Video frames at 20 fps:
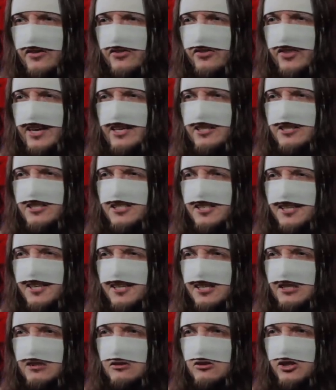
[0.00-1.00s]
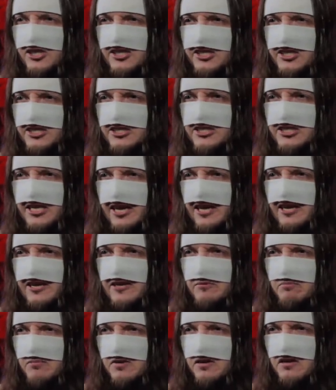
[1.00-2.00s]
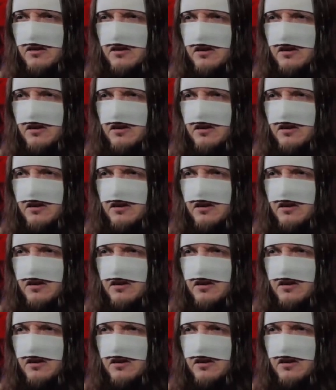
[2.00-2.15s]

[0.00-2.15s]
They didn't listen to him.